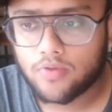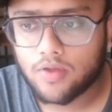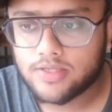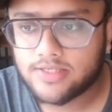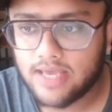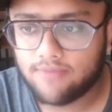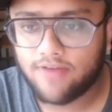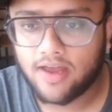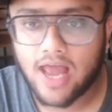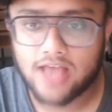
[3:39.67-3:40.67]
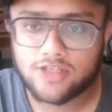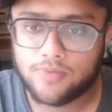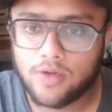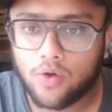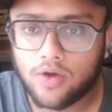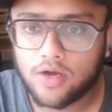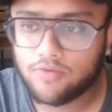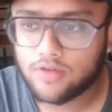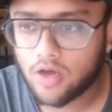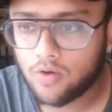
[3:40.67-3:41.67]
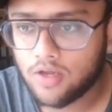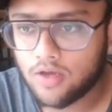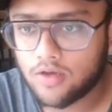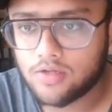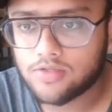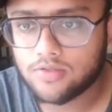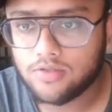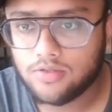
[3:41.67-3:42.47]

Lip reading: Same file has to be loaded with out here also.